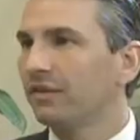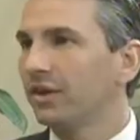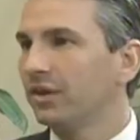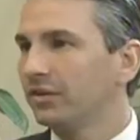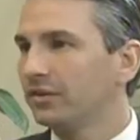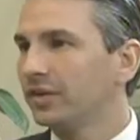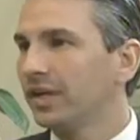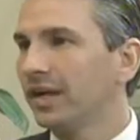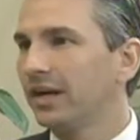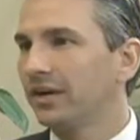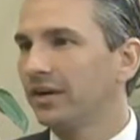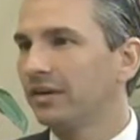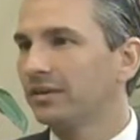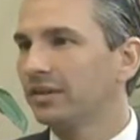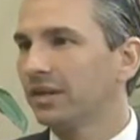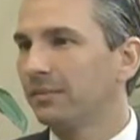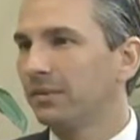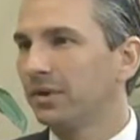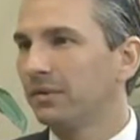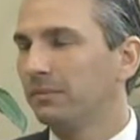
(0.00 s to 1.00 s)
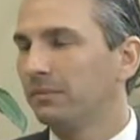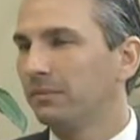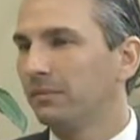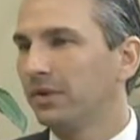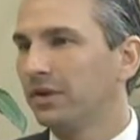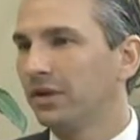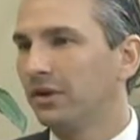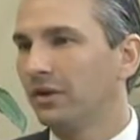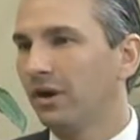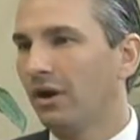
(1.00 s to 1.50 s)
of those areas. I mean,
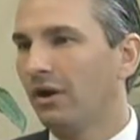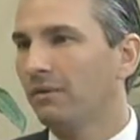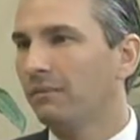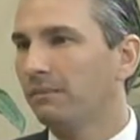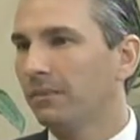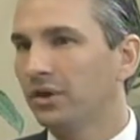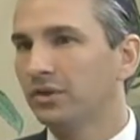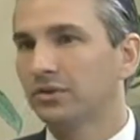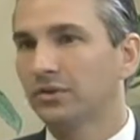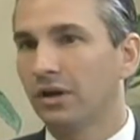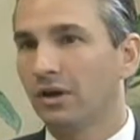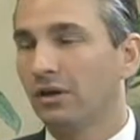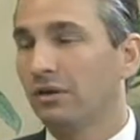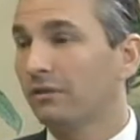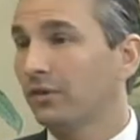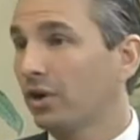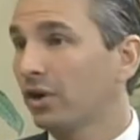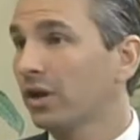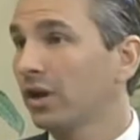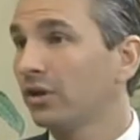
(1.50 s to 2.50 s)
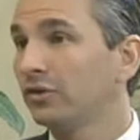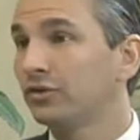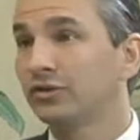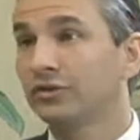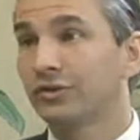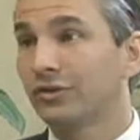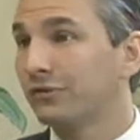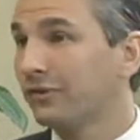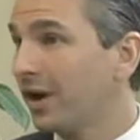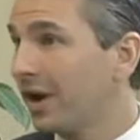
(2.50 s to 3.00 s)
most all of our
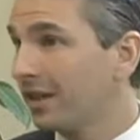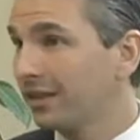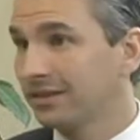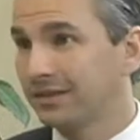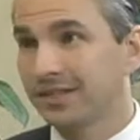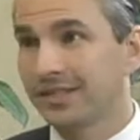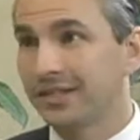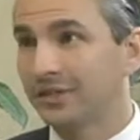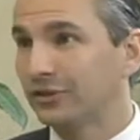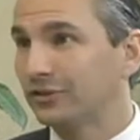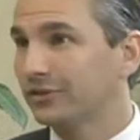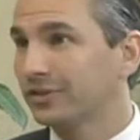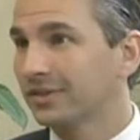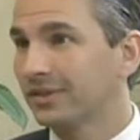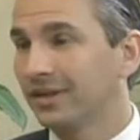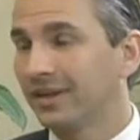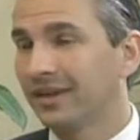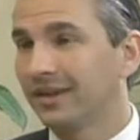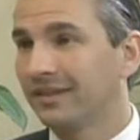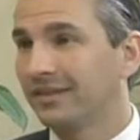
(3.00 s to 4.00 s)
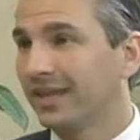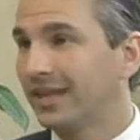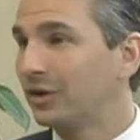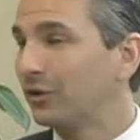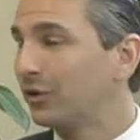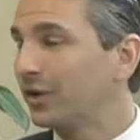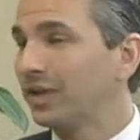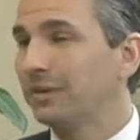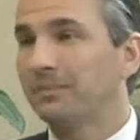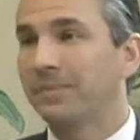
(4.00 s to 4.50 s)
coaches are volunteers. They
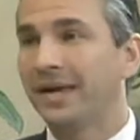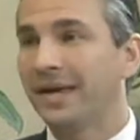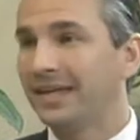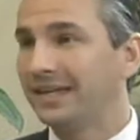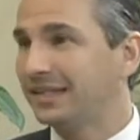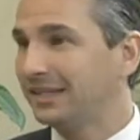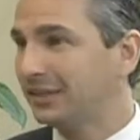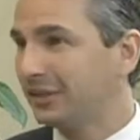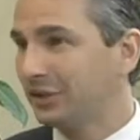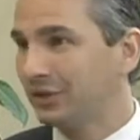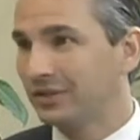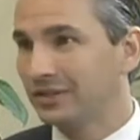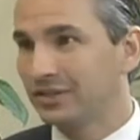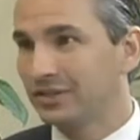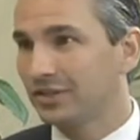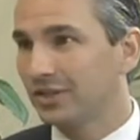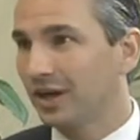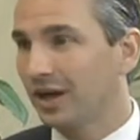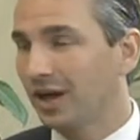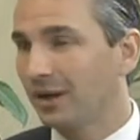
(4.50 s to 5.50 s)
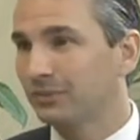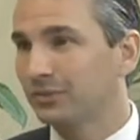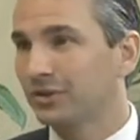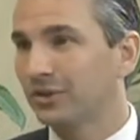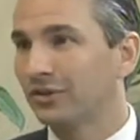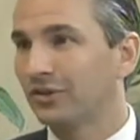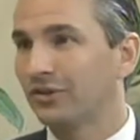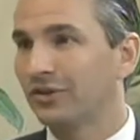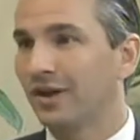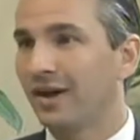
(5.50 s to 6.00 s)
don't get paid to do this job,
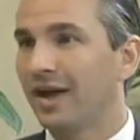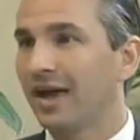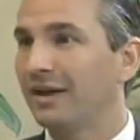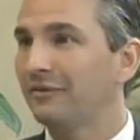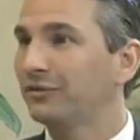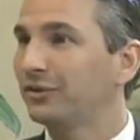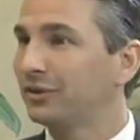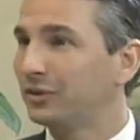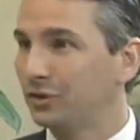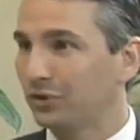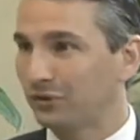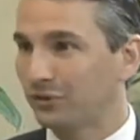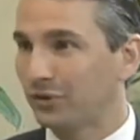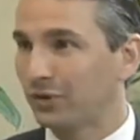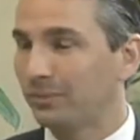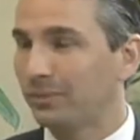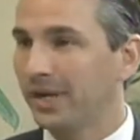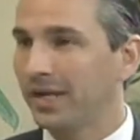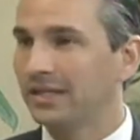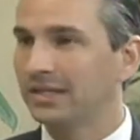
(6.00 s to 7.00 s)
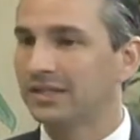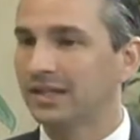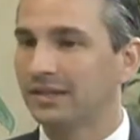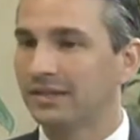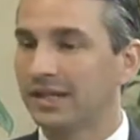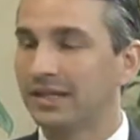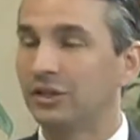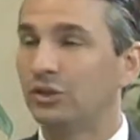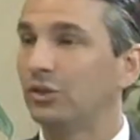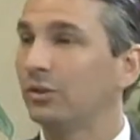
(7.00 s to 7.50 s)
so they're not having to do it for a
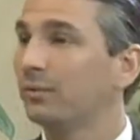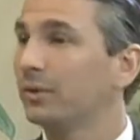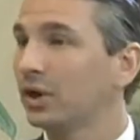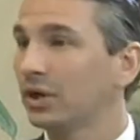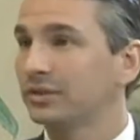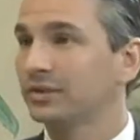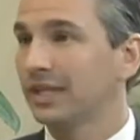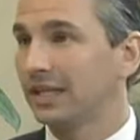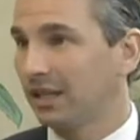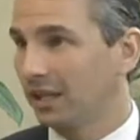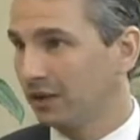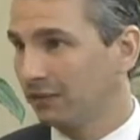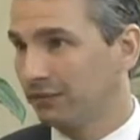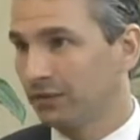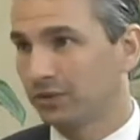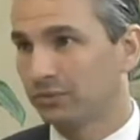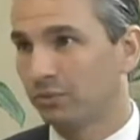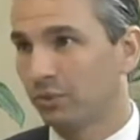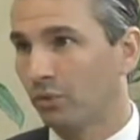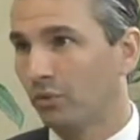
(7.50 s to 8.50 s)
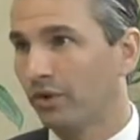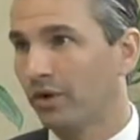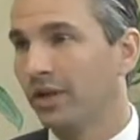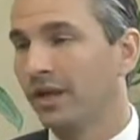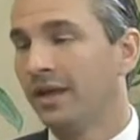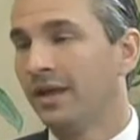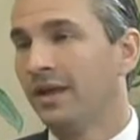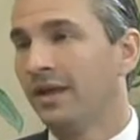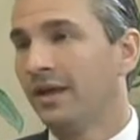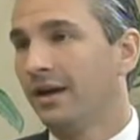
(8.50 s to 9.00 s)
paycheck. They do it because they love the sport.
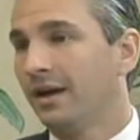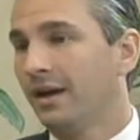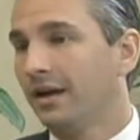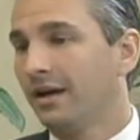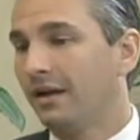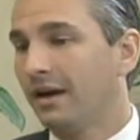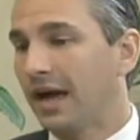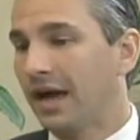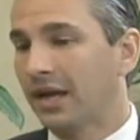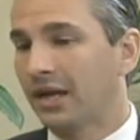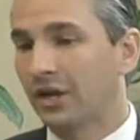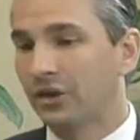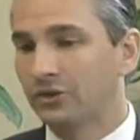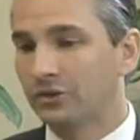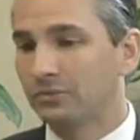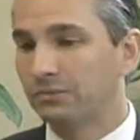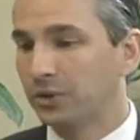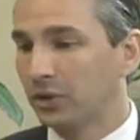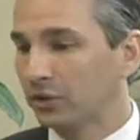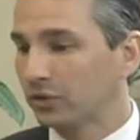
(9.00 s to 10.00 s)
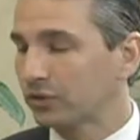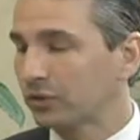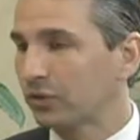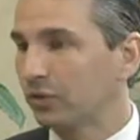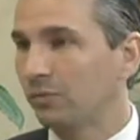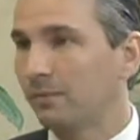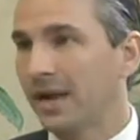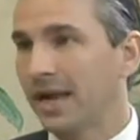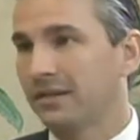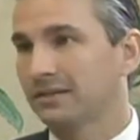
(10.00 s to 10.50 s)
I coached middle
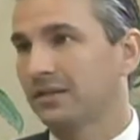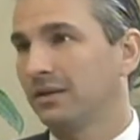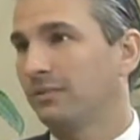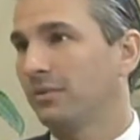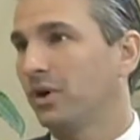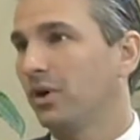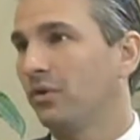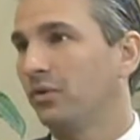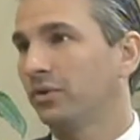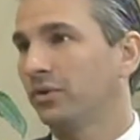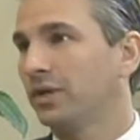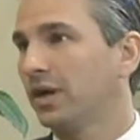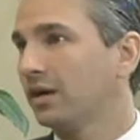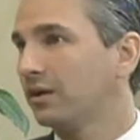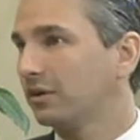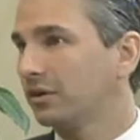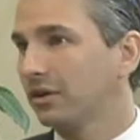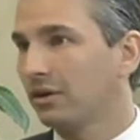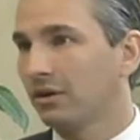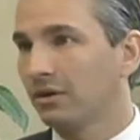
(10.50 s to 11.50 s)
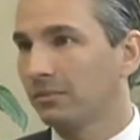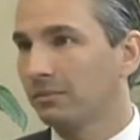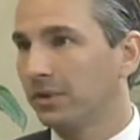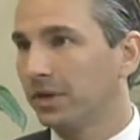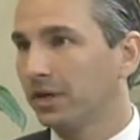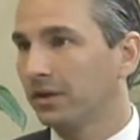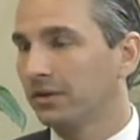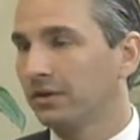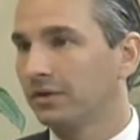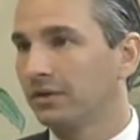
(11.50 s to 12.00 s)
school basketball with Dr. Clark
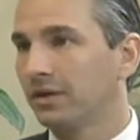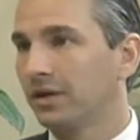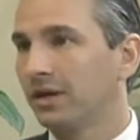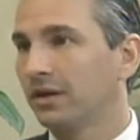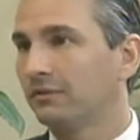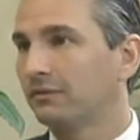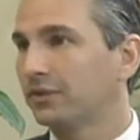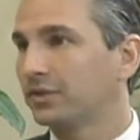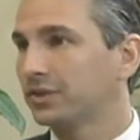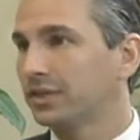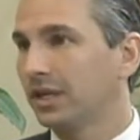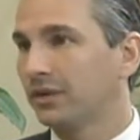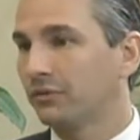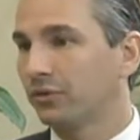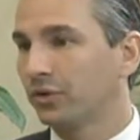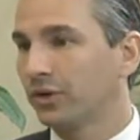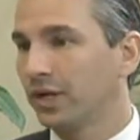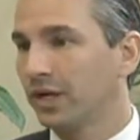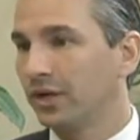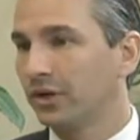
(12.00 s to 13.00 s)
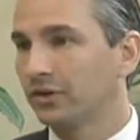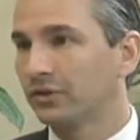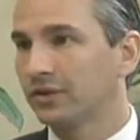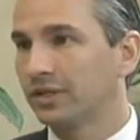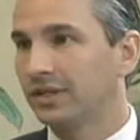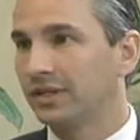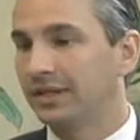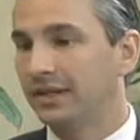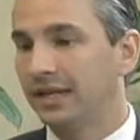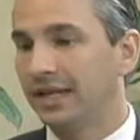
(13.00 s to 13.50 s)
Butler for several
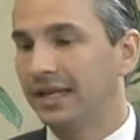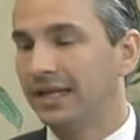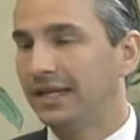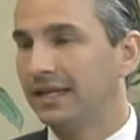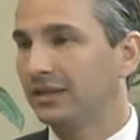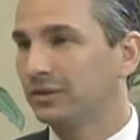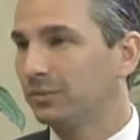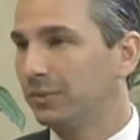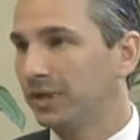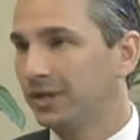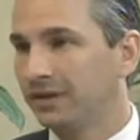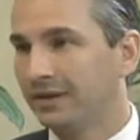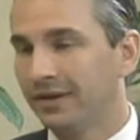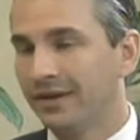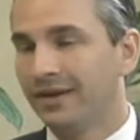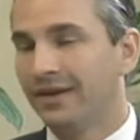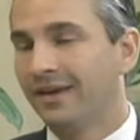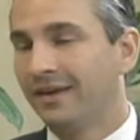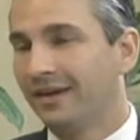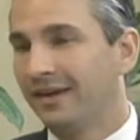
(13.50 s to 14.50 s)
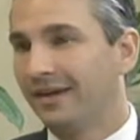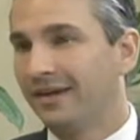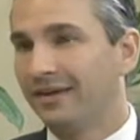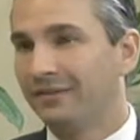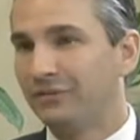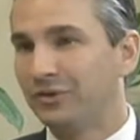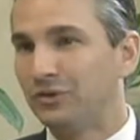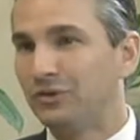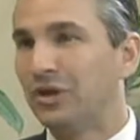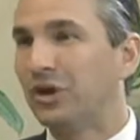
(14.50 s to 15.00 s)
years, and he has been,
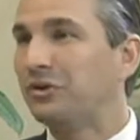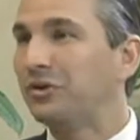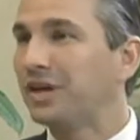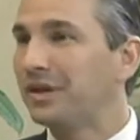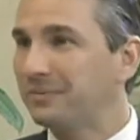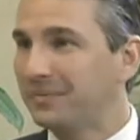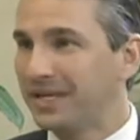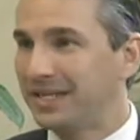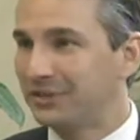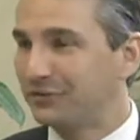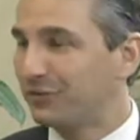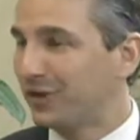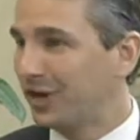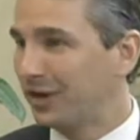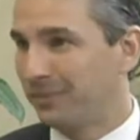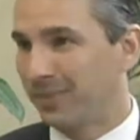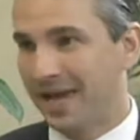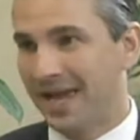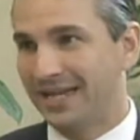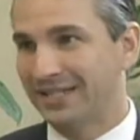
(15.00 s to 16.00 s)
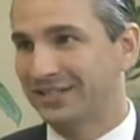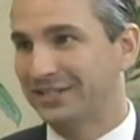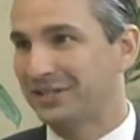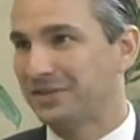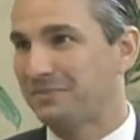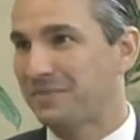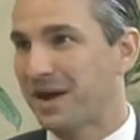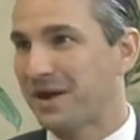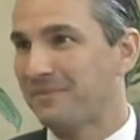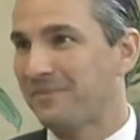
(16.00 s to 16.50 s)
if you know him, he's very
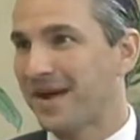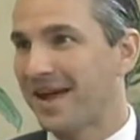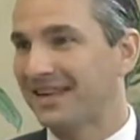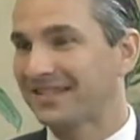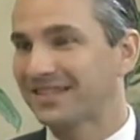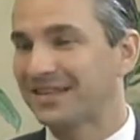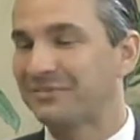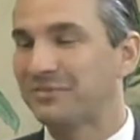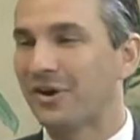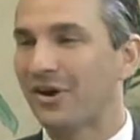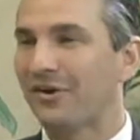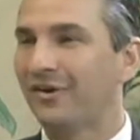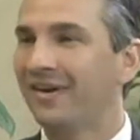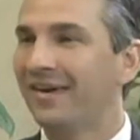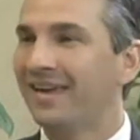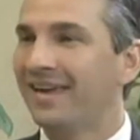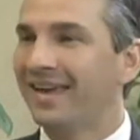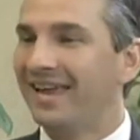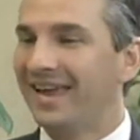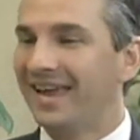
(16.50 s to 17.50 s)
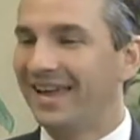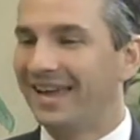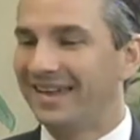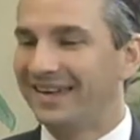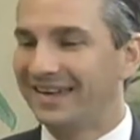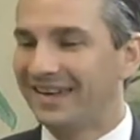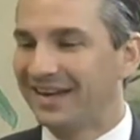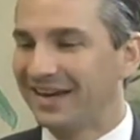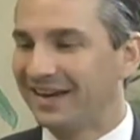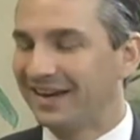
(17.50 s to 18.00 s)
passionate about basketball,
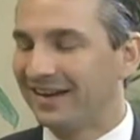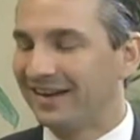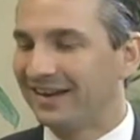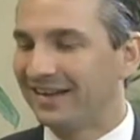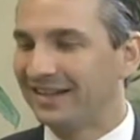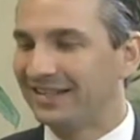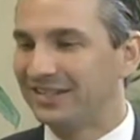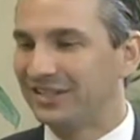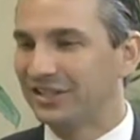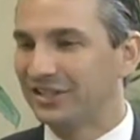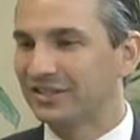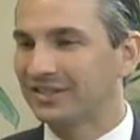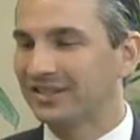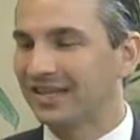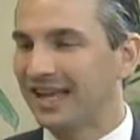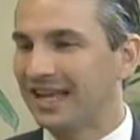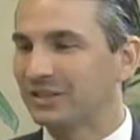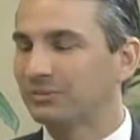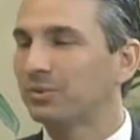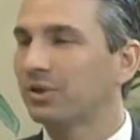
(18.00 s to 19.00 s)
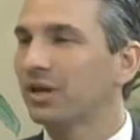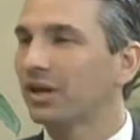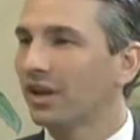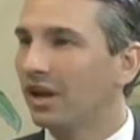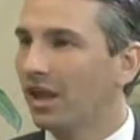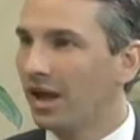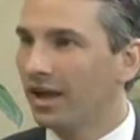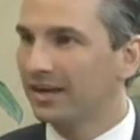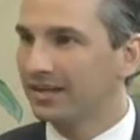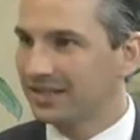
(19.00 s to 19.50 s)
and just has put a
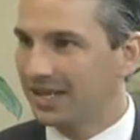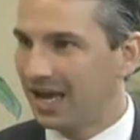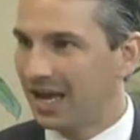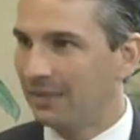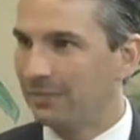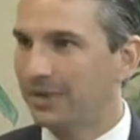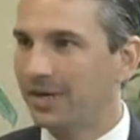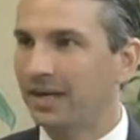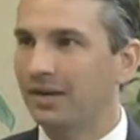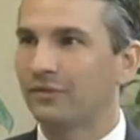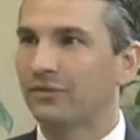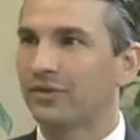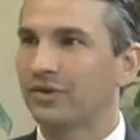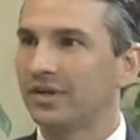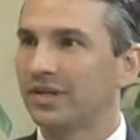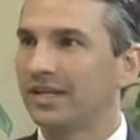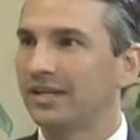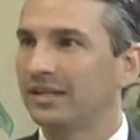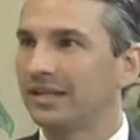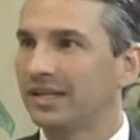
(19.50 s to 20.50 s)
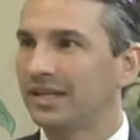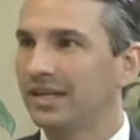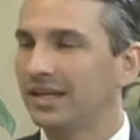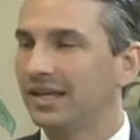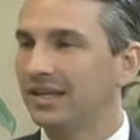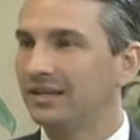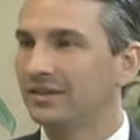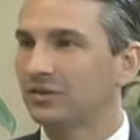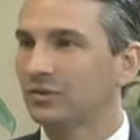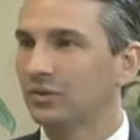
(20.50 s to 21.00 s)
lot of time and effort in the
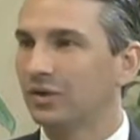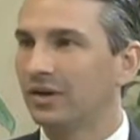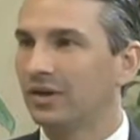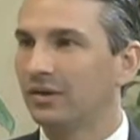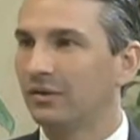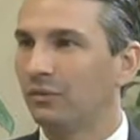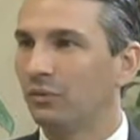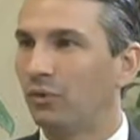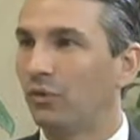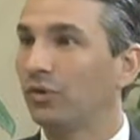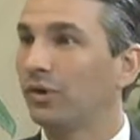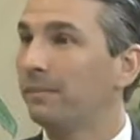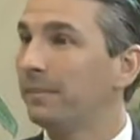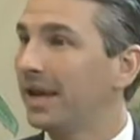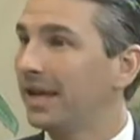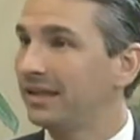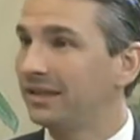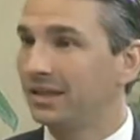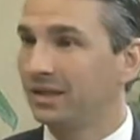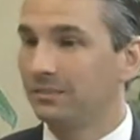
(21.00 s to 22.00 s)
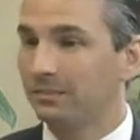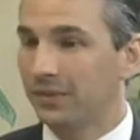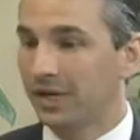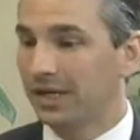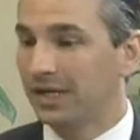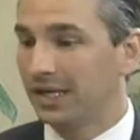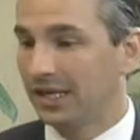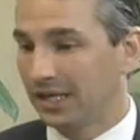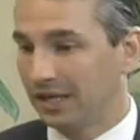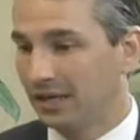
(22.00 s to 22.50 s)
kids, wanting to make them,
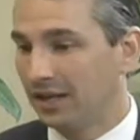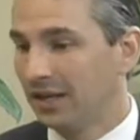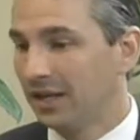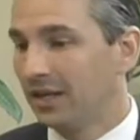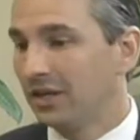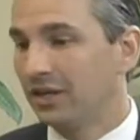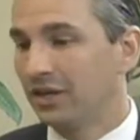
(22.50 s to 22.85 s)
again,